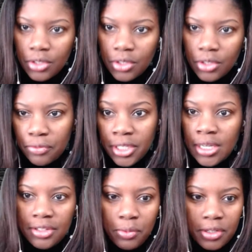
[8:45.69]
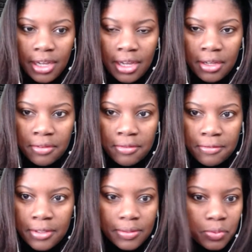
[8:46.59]
and then we're going to
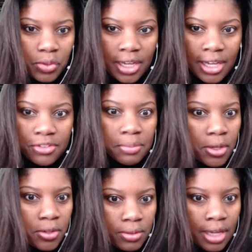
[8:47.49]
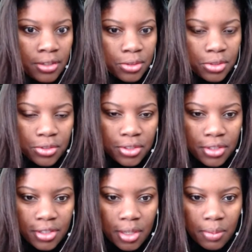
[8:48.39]
have some other liners that are going to come
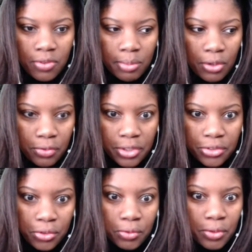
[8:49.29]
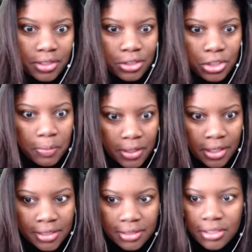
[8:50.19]
from our friends over at the JBS.
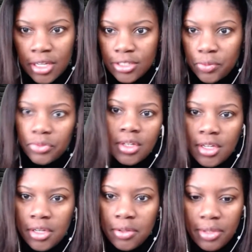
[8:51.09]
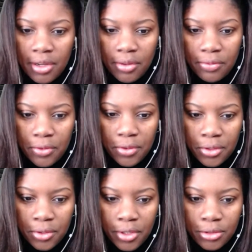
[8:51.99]
So without
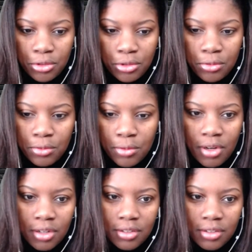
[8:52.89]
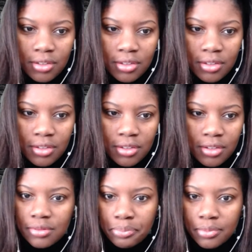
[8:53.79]
further ado
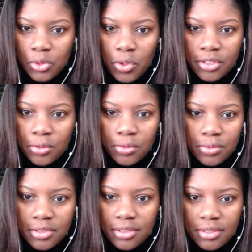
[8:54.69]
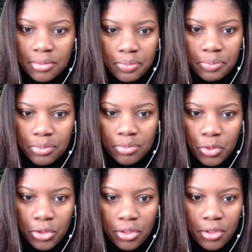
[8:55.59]
or adon'ts, we're
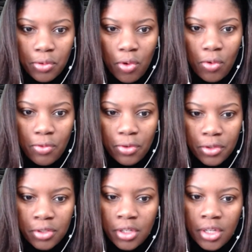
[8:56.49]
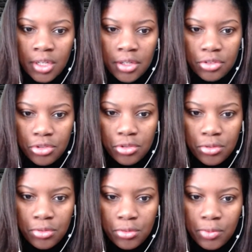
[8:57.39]
going to go over
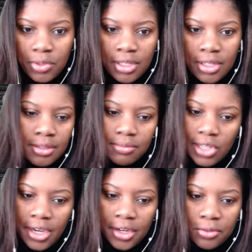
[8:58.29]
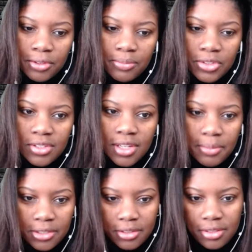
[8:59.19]
to the liner from
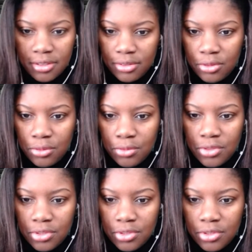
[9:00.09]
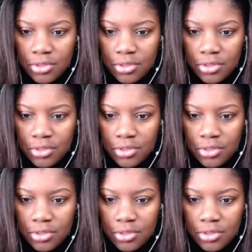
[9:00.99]
Summit News.